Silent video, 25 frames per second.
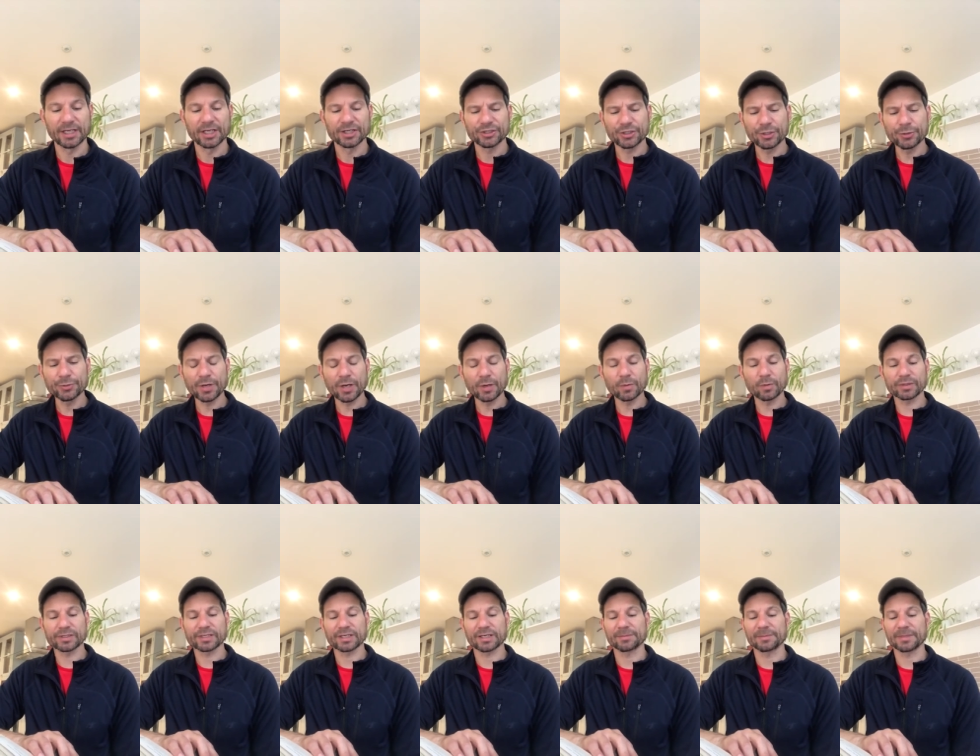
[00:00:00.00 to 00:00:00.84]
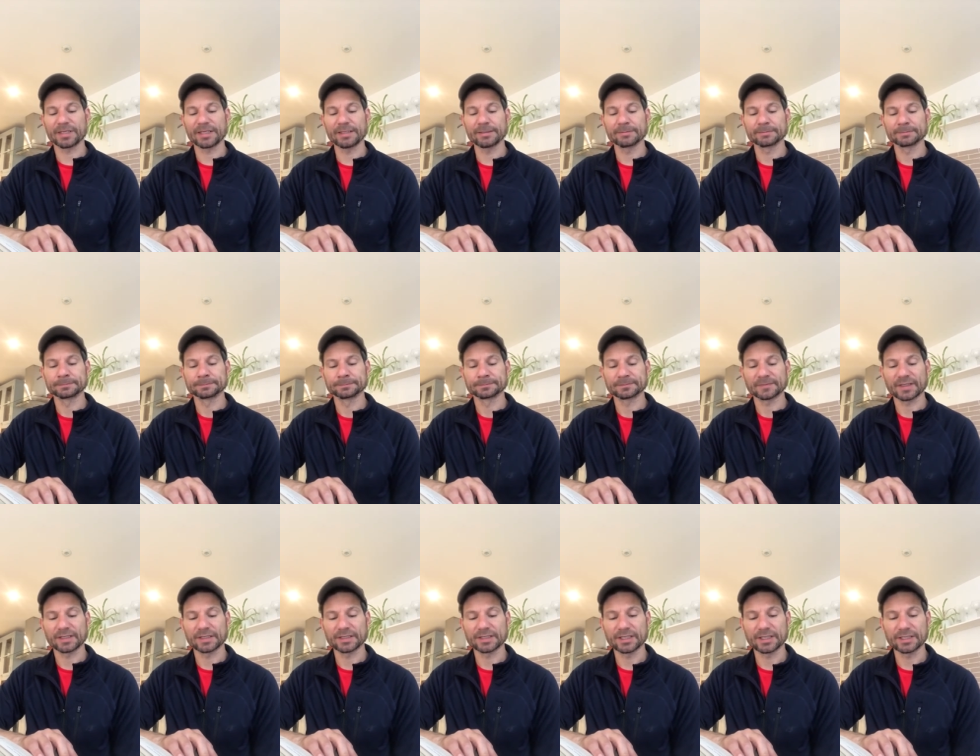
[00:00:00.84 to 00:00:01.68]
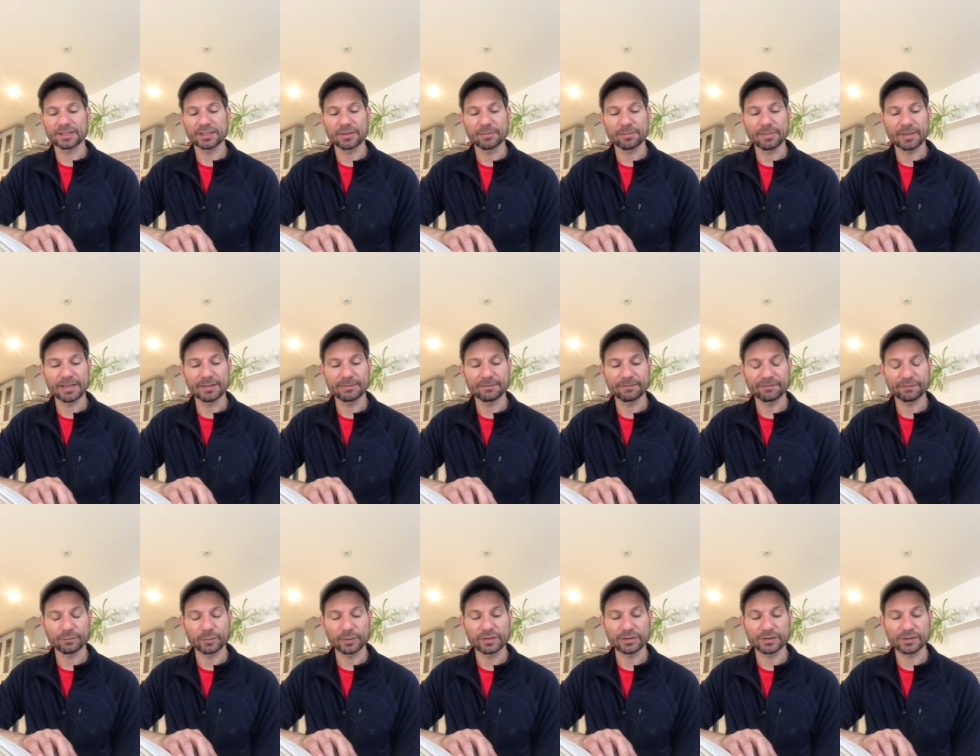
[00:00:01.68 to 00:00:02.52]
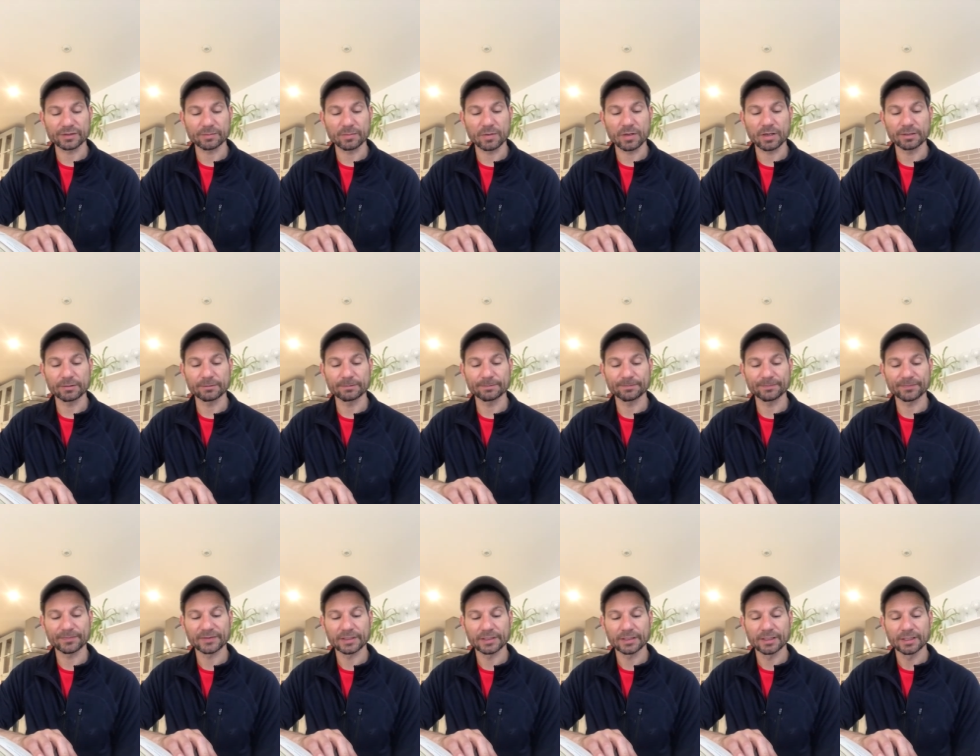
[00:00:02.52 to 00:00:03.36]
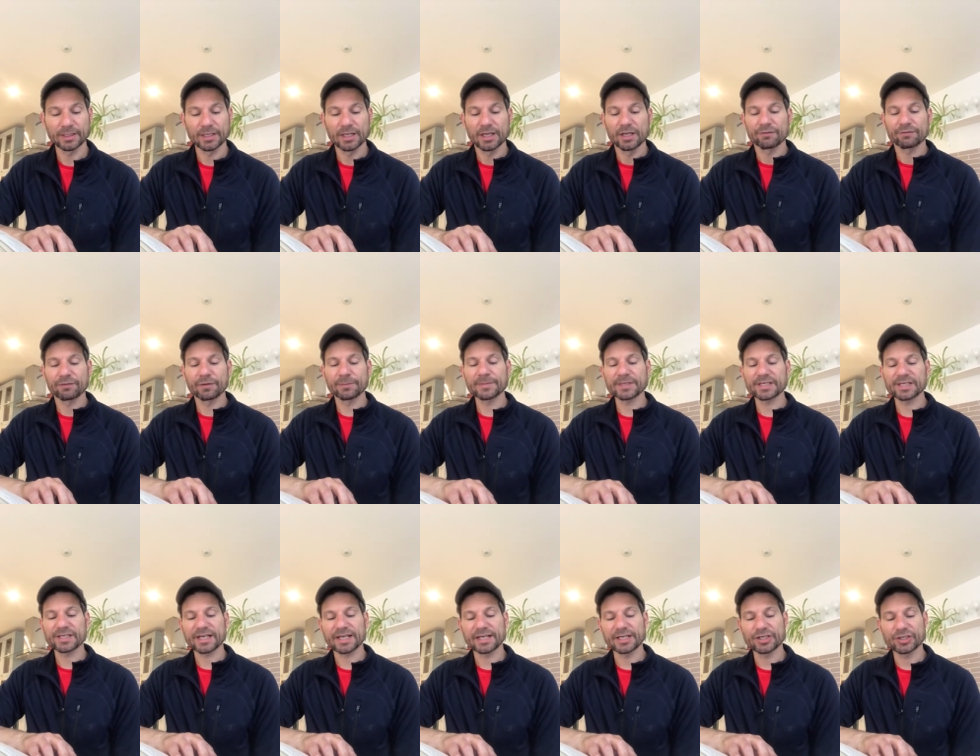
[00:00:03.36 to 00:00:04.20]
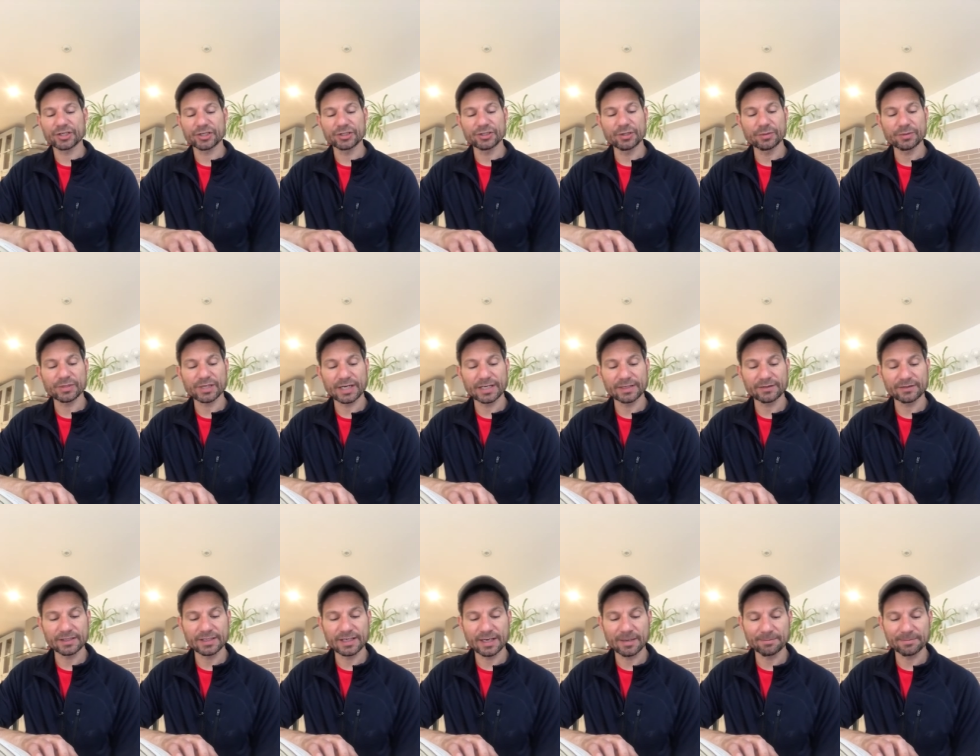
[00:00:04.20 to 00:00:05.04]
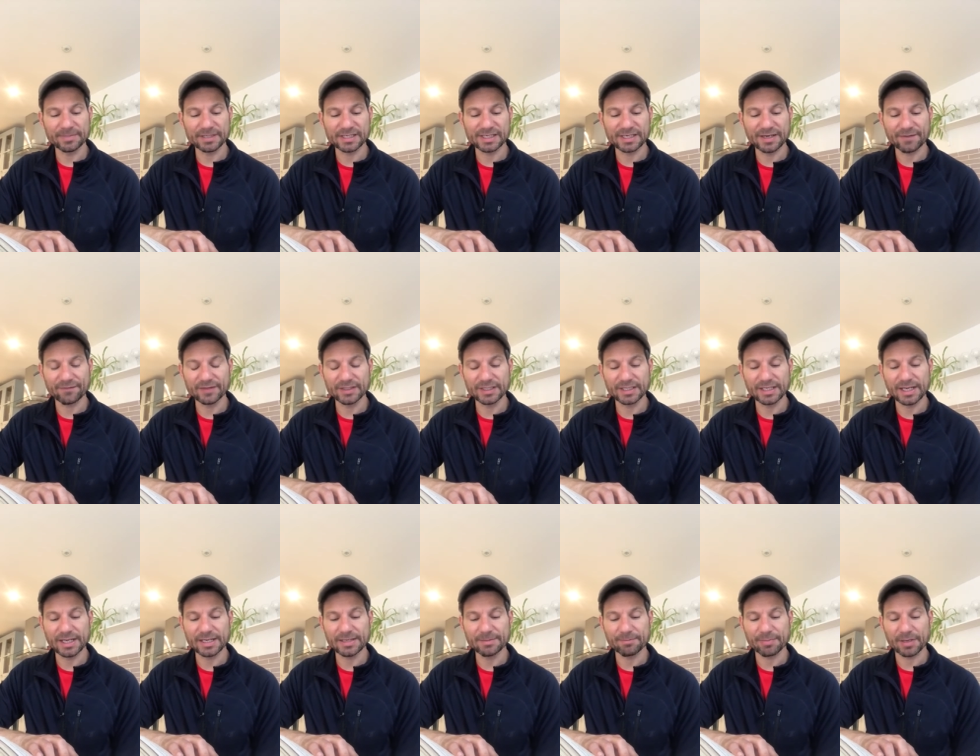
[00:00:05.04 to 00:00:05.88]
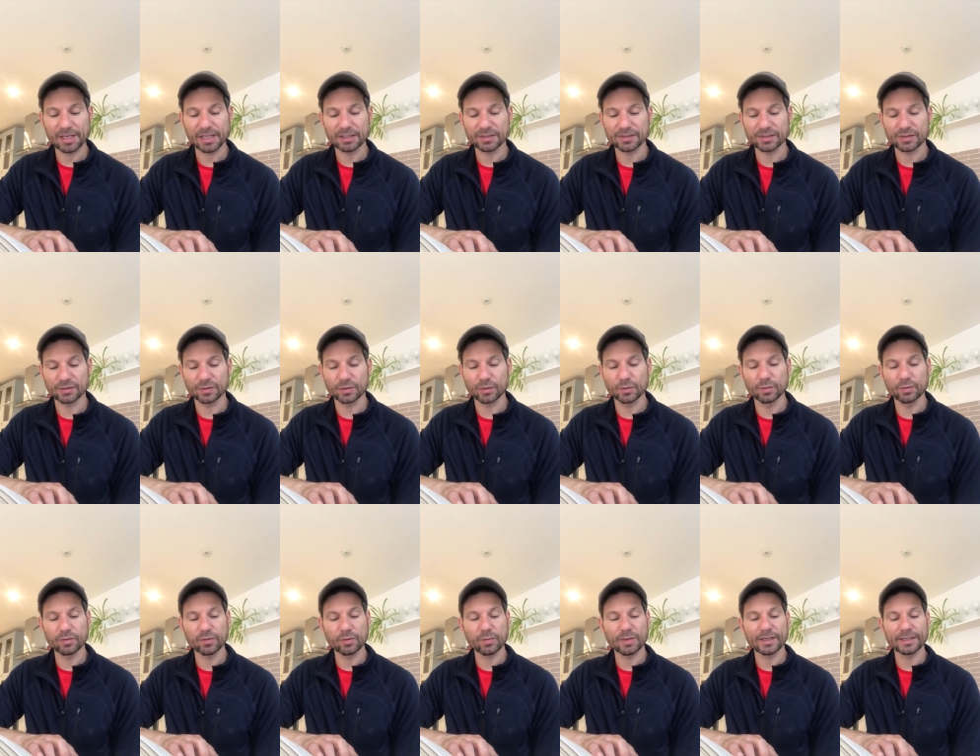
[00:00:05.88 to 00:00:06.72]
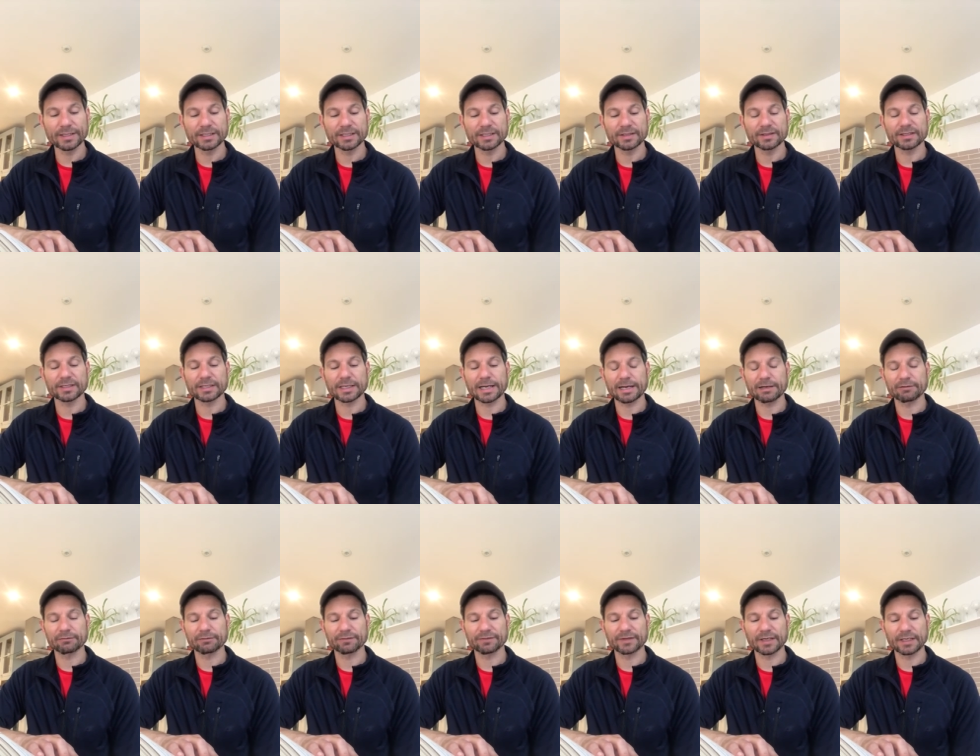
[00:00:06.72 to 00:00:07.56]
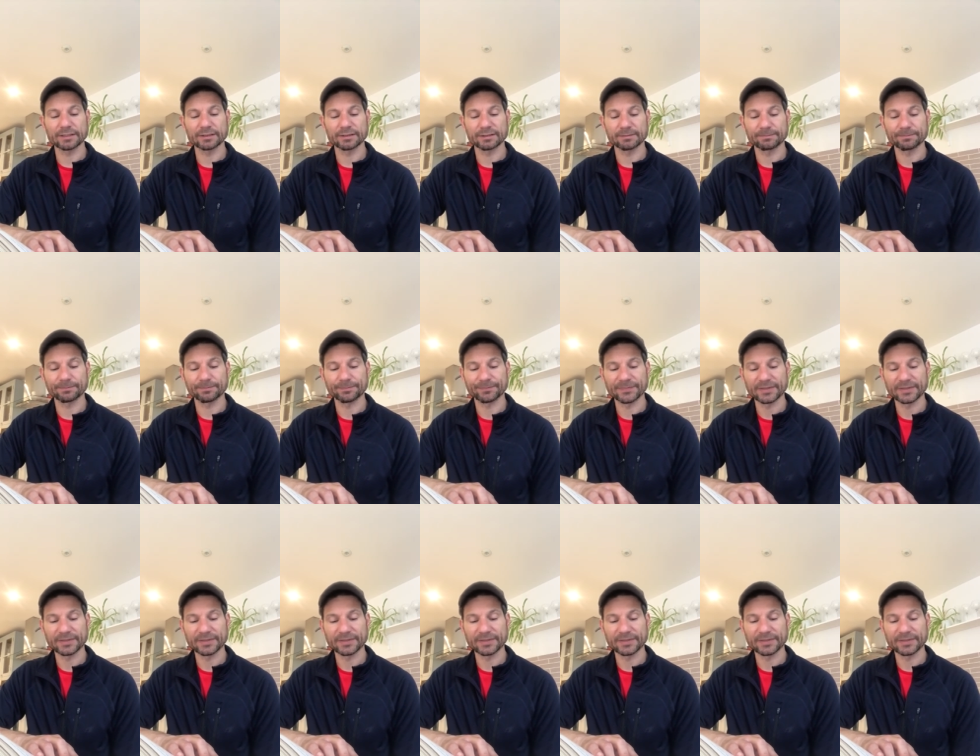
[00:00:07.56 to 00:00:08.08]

You know what I mean, continued Ben with a smile. From the station you take the number 78 bus all the way to the Tower of London.